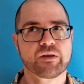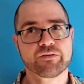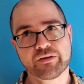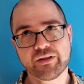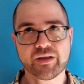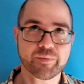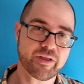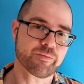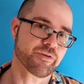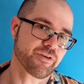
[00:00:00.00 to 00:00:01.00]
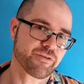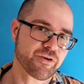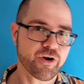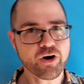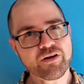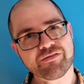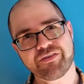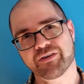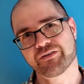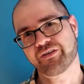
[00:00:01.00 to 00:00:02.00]
Silly mathematician, all
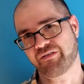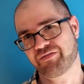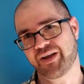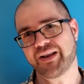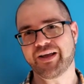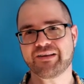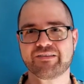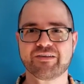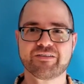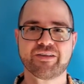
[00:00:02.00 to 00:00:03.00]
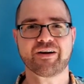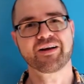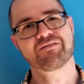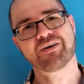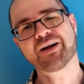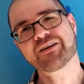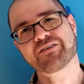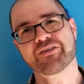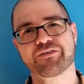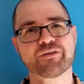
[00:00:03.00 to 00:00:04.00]
fields are finite since they're
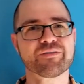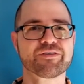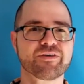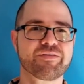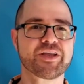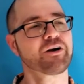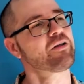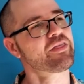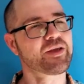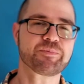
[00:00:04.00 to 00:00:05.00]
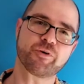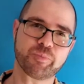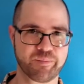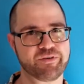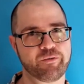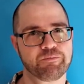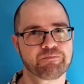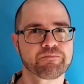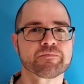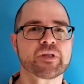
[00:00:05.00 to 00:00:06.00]
confined to the surface of the earth, ipso calypso.
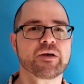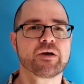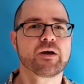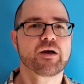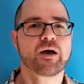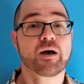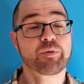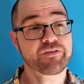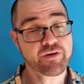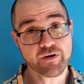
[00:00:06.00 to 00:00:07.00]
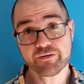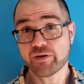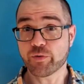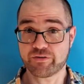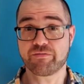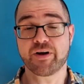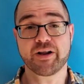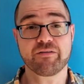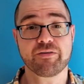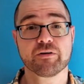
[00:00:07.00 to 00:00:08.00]
But seriously, what's a
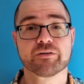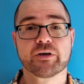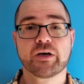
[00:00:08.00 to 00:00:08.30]
finite field?